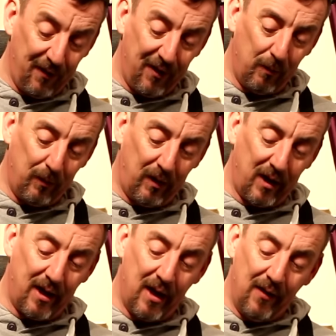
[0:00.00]
that
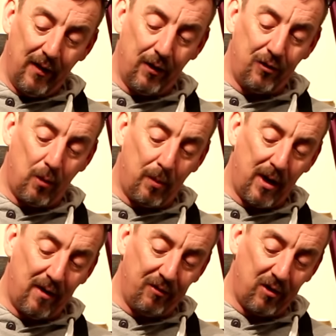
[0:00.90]
the top
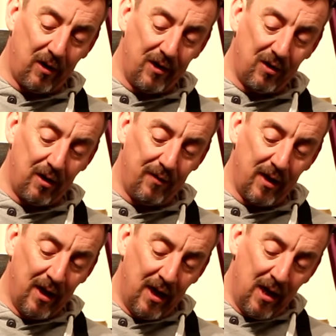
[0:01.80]
half slides
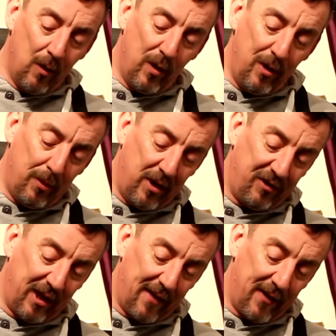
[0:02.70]
over, when you put it
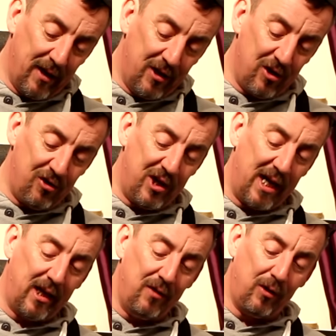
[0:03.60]
together, just
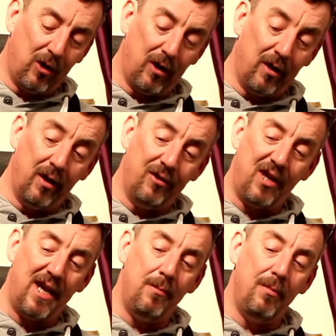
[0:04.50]
check you've got
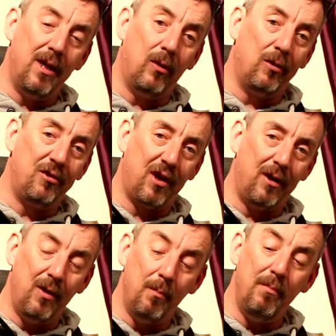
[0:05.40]
10 mil or
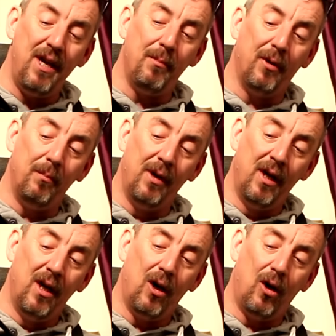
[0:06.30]
so minimum
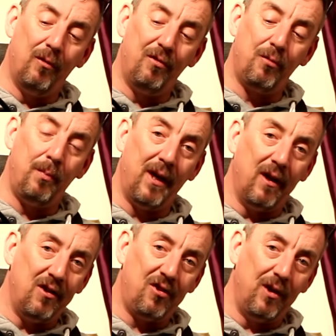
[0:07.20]
of
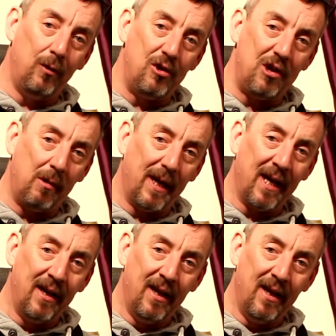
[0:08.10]
spigot still showing.